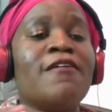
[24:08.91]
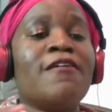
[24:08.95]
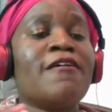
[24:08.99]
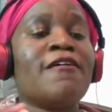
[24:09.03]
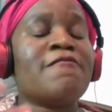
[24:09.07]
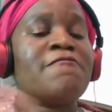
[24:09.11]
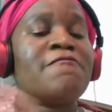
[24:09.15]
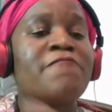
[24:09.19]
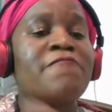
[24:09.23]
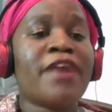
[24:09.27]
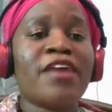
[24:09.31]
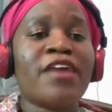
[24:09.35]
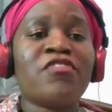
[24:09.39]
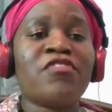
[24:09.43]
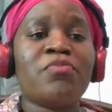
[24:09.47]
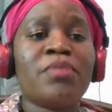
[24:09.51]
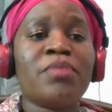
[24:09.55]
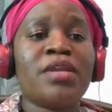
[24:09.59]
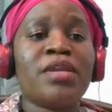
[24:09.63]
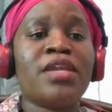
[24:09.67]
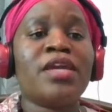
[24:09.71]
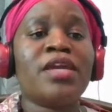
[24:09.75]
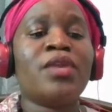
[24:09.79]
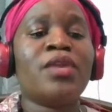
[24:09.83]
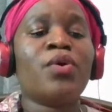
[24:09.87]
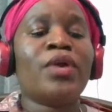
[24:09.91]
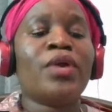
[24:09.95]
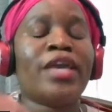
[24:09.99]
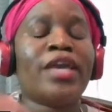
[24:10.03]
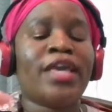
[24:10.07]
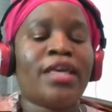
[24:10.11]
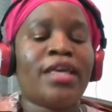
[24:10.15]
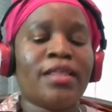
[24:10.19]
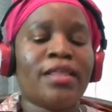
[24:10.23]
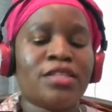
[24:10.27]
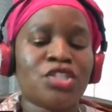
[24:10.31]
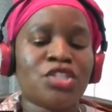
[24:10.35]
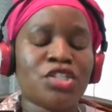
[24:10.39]
a 5 minute,
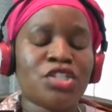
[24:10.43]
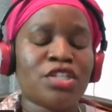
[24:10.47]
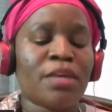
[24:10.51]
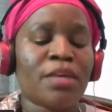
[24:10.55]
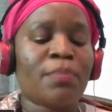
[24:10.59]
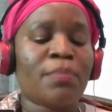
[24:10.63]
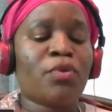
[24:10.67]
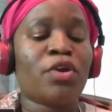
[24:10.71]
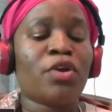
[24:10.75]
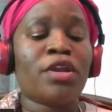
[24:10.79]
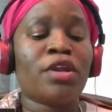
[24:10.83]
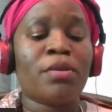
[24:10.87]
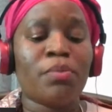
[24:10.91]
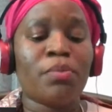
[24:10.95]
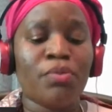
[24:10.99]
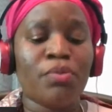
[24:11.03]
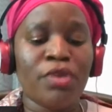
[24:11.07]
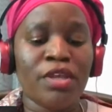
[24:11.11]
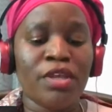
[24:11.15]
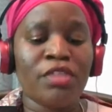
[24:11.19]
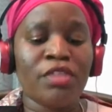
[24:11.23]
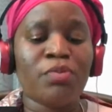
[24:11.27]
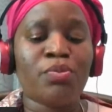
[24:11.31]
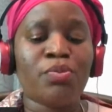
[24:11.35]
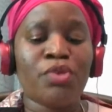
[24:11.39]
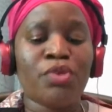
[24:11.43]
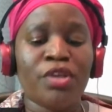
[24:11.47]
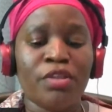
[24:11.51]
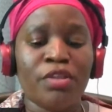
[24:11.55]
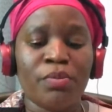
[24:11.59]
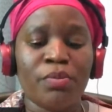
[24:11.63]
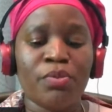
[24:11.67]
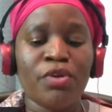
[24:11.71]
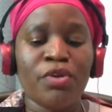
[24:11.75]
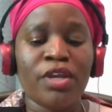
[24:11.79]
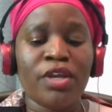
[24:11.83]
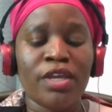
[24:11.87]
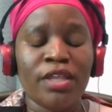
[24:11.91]
okay, just I'm gonna breathe,
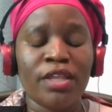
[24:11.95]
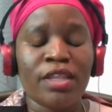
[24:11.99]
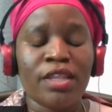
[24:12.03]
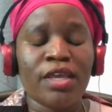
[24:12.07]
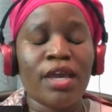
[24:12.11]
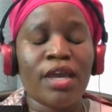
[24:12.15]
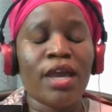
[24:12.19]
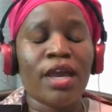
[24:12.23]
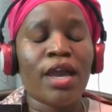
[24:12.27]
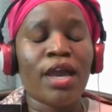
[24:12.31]
breathe, breathe.